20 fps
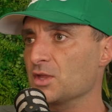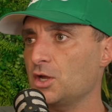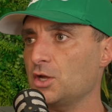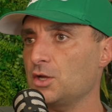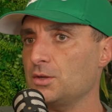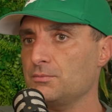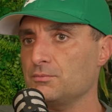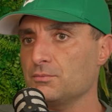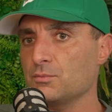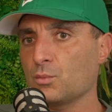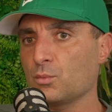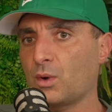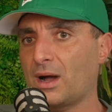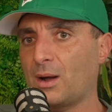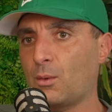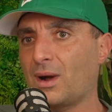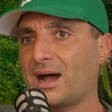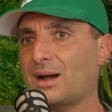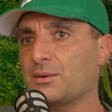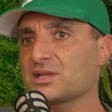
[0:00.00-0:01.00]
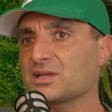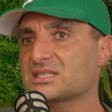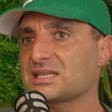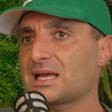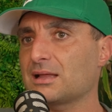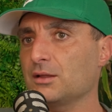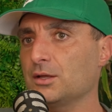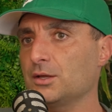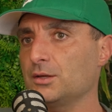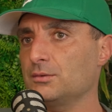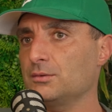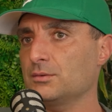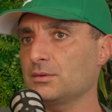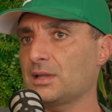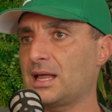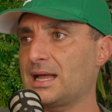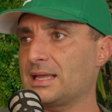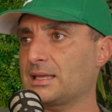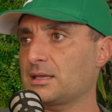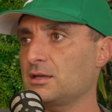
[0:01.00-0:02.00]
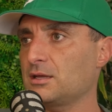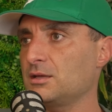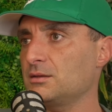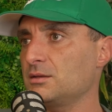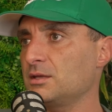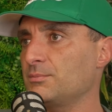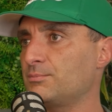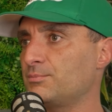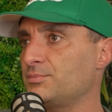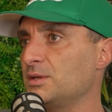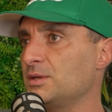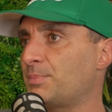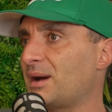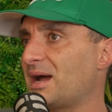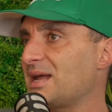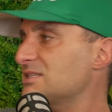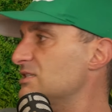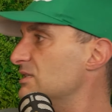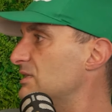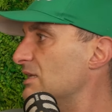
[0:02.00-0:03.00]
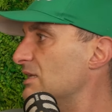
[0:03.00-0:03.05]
It, why, why, would I sell it? Like it, you, you buy into